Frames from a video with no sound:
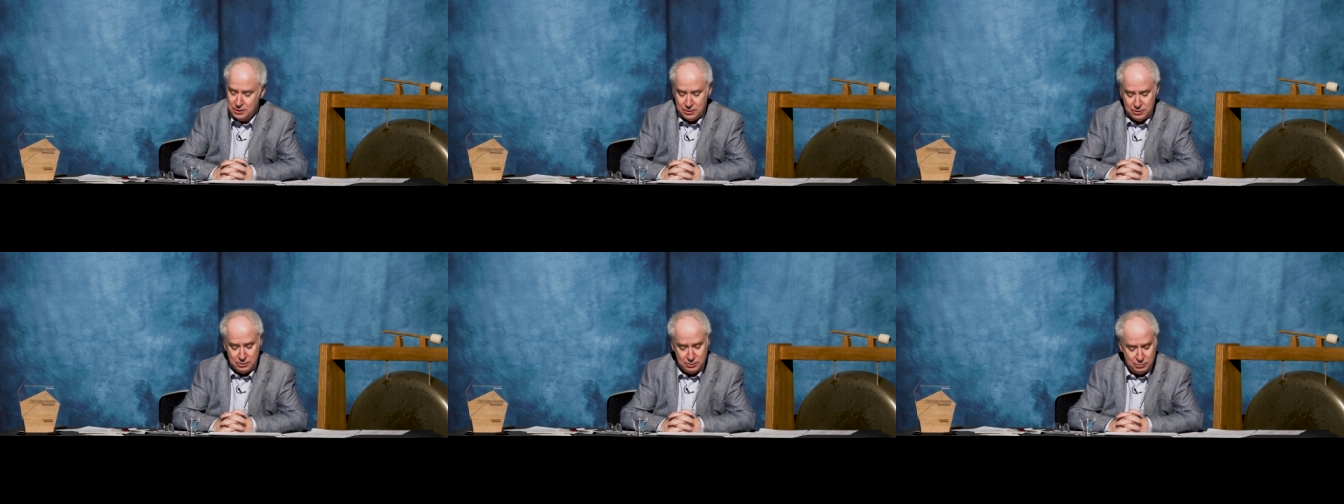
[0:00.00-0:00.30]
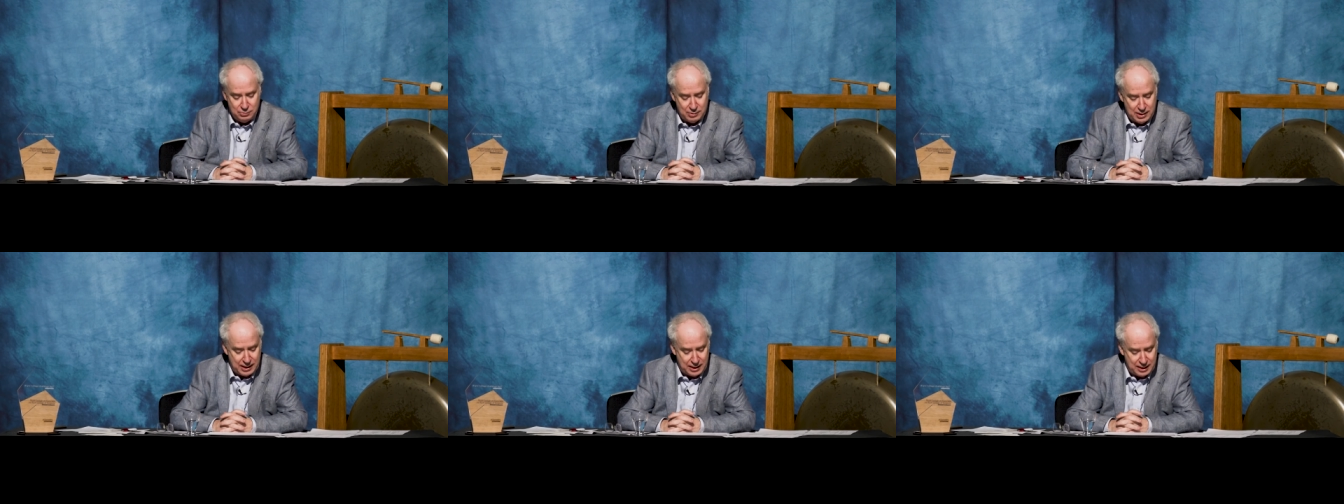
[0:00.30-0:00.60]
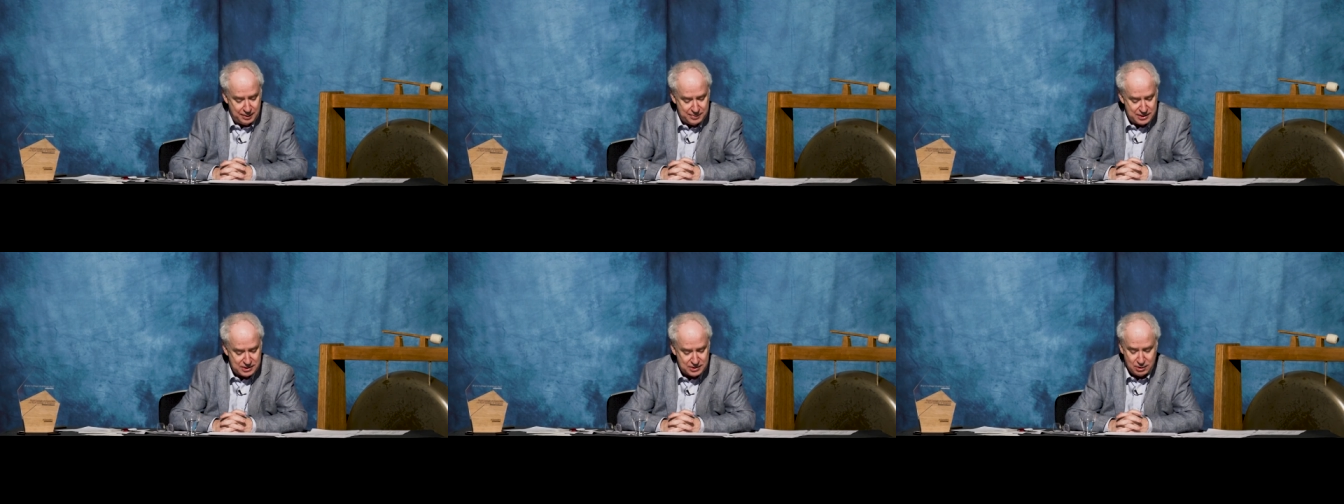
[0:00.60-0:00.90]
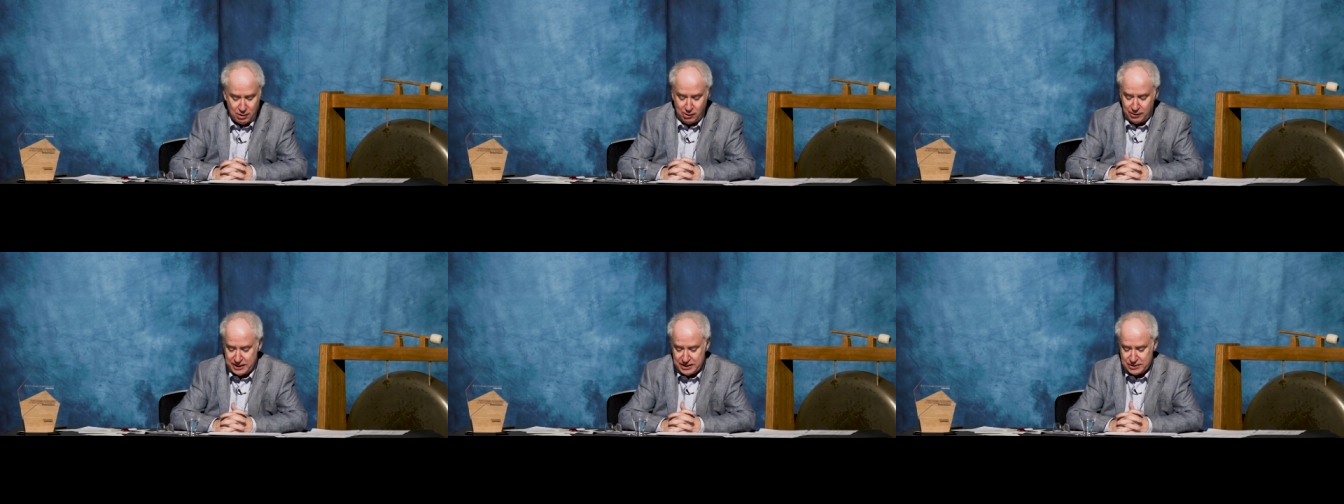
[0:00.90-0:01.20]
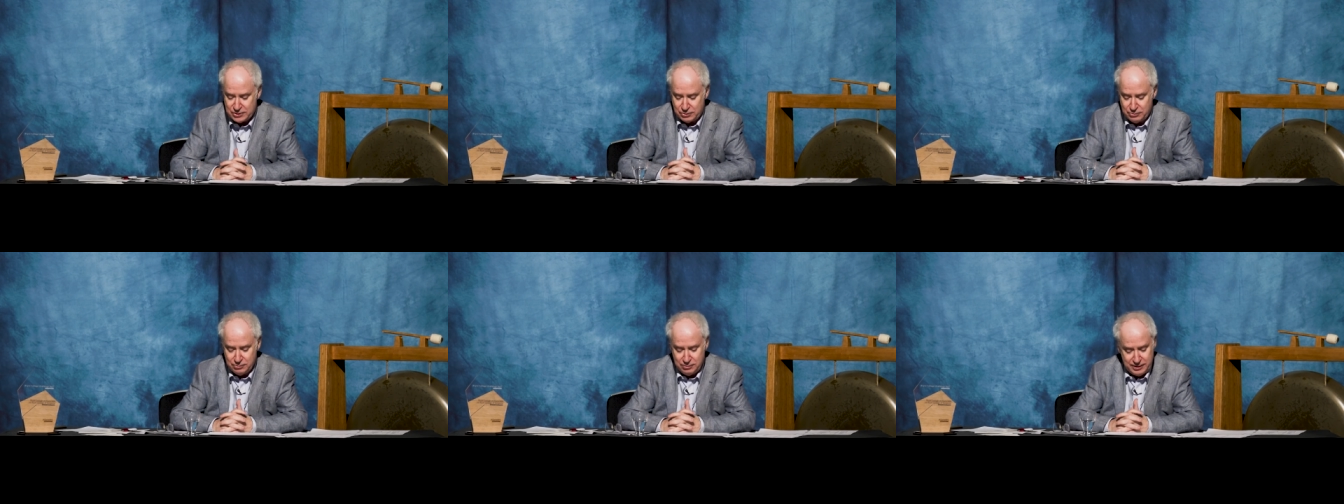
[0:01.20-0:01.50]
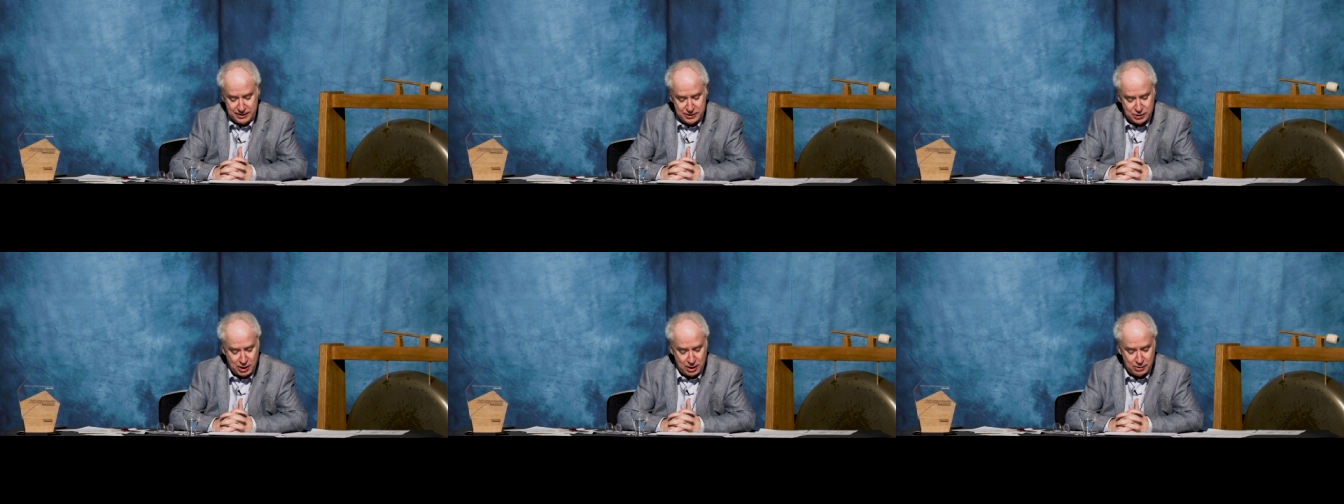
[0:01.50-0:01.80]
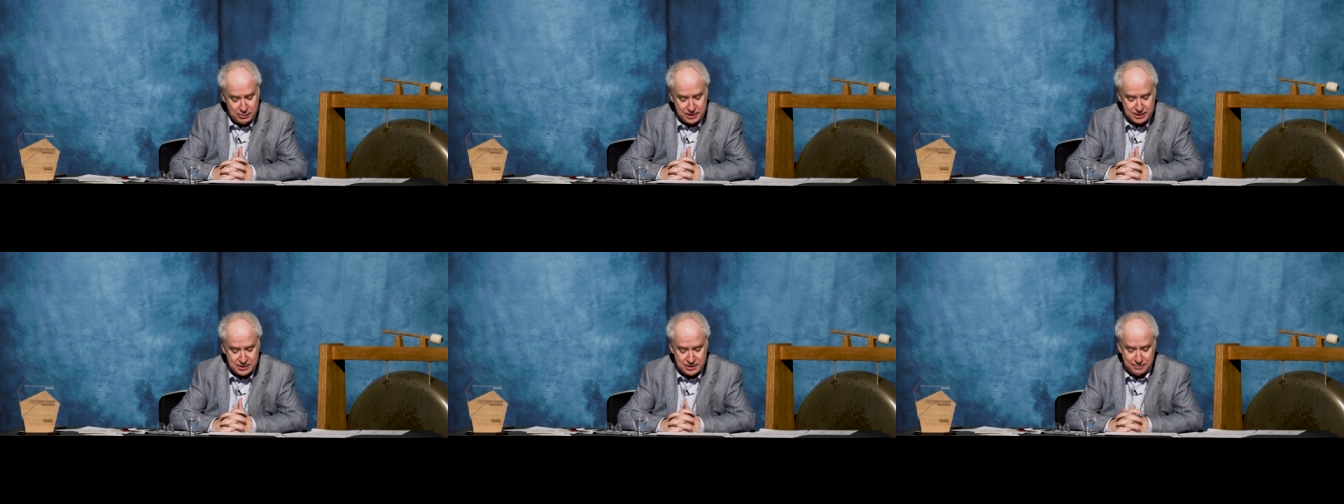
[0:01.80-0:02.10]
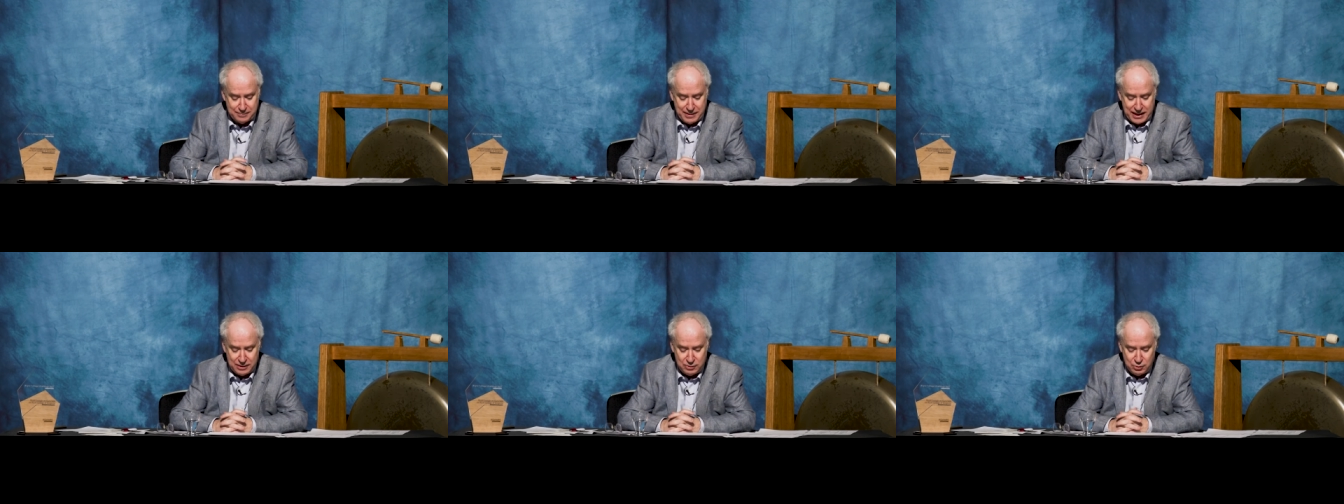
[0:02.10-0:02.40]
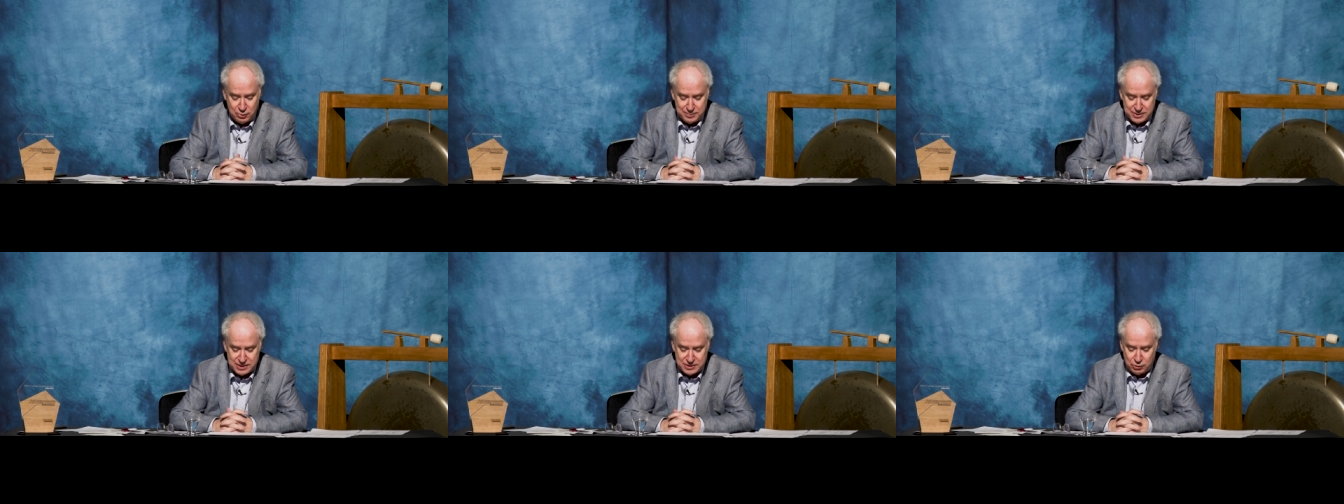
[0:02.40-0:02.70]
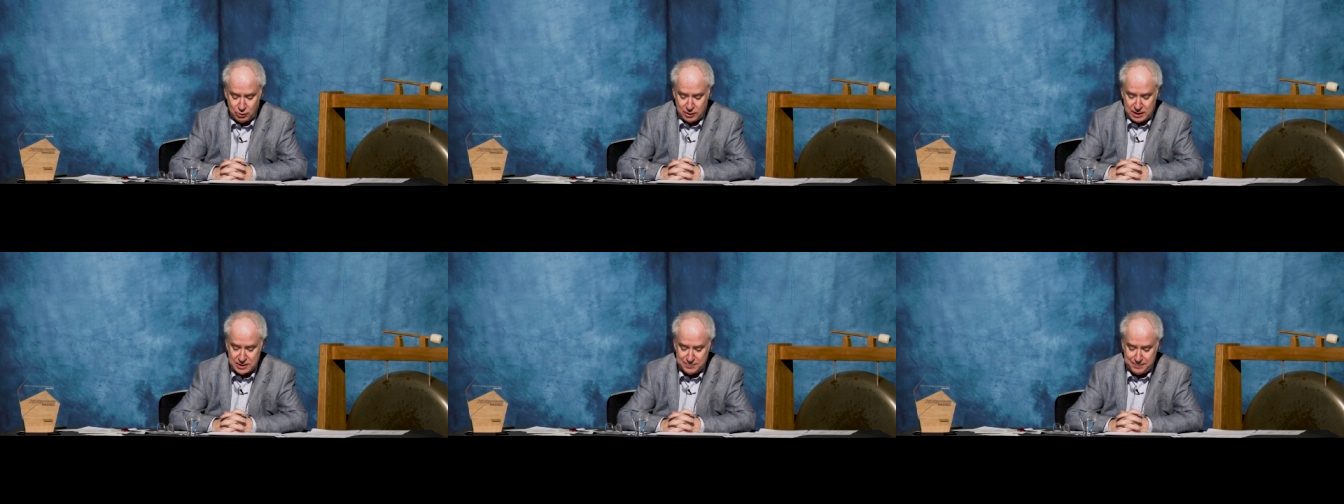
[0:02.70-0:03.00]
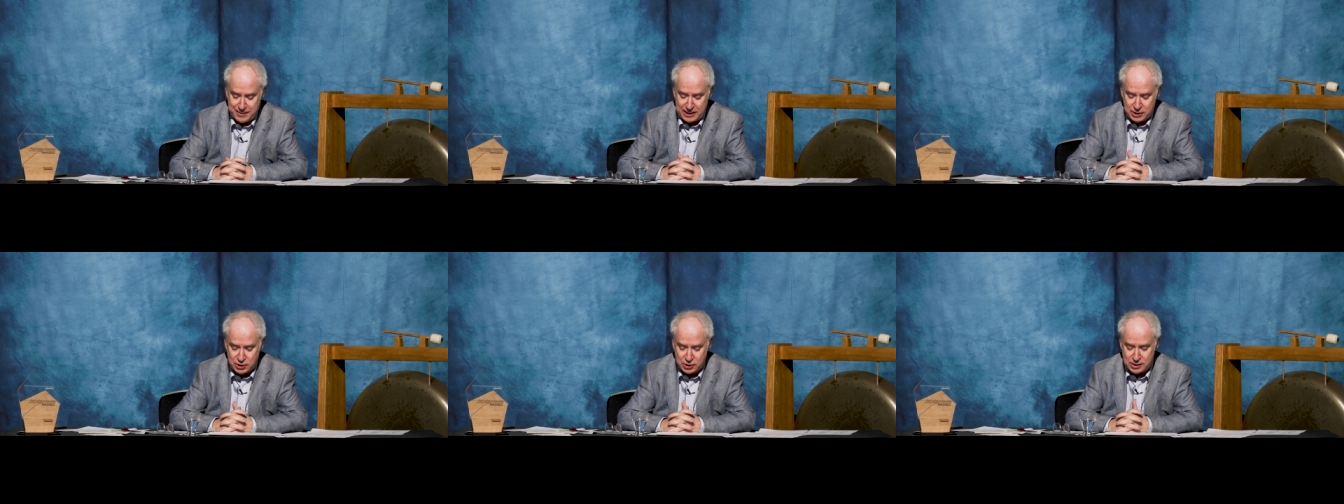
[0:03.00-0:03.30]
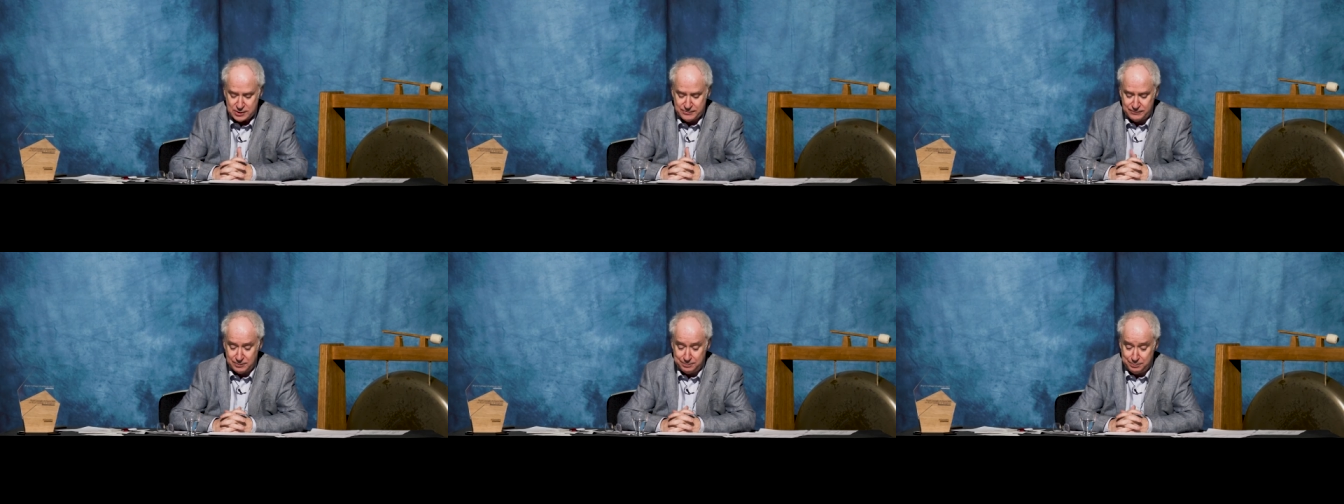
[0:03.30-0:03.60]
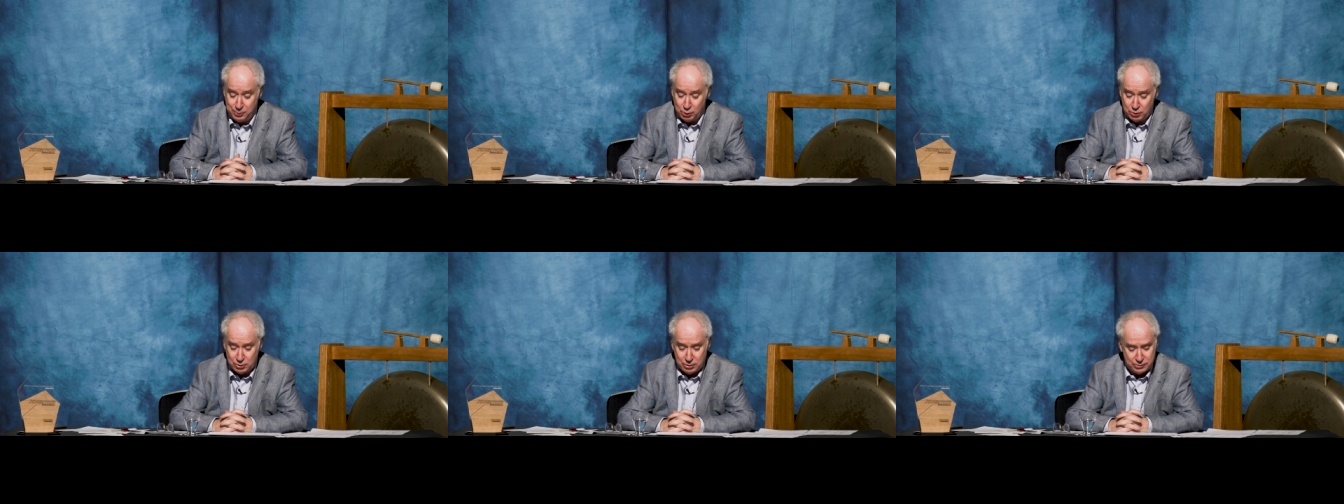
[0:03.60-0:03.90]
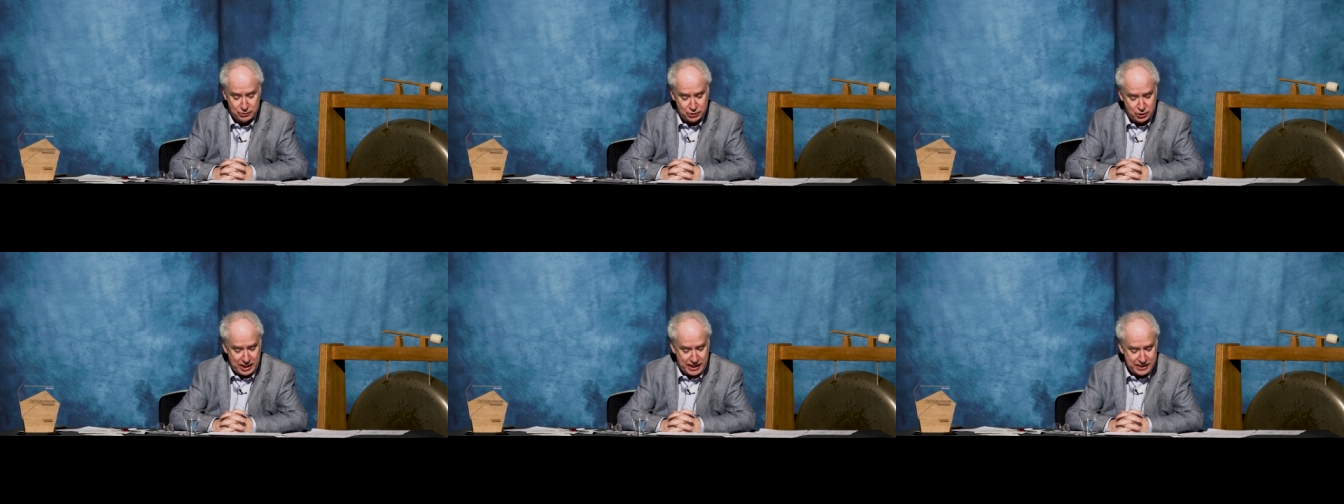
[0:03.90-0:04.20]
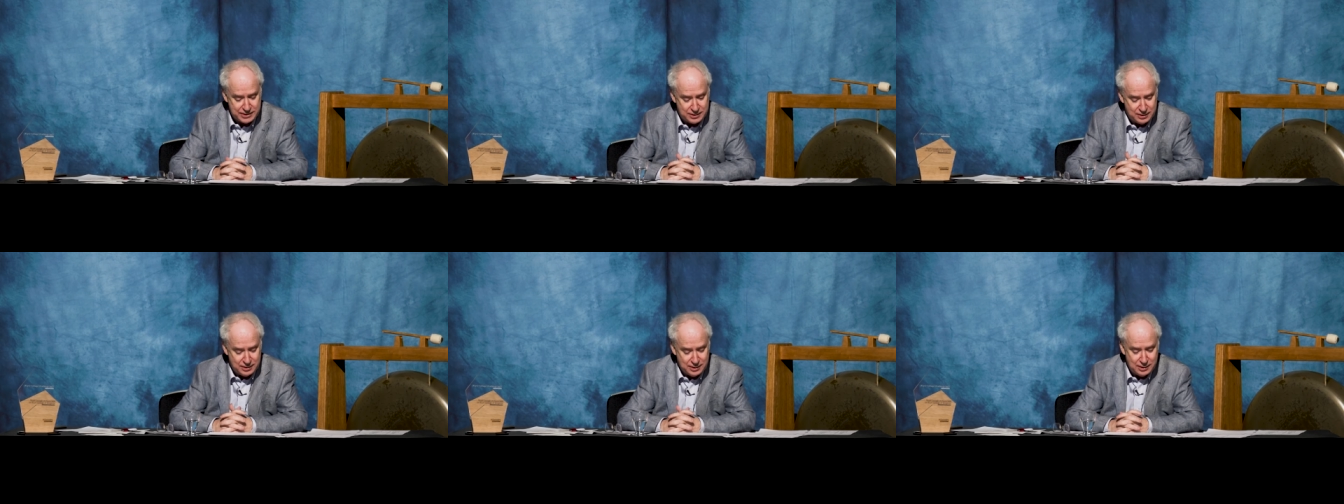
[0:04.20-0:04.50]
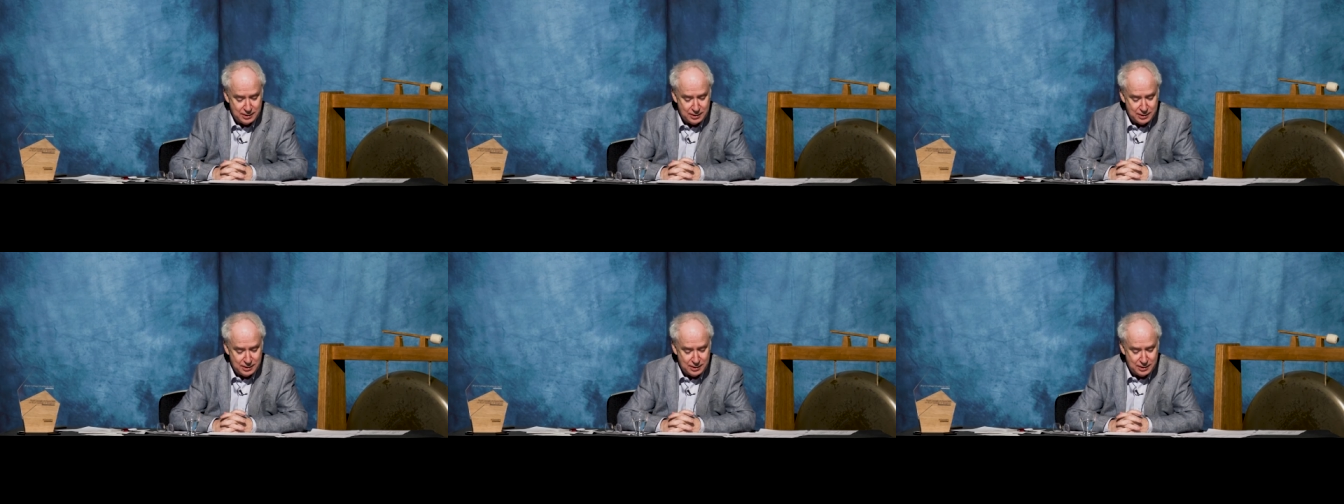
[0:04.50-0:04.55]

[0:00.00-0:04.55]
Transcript: who um, his colleagues cruelly joke is the man who mistook his patients for a book contract,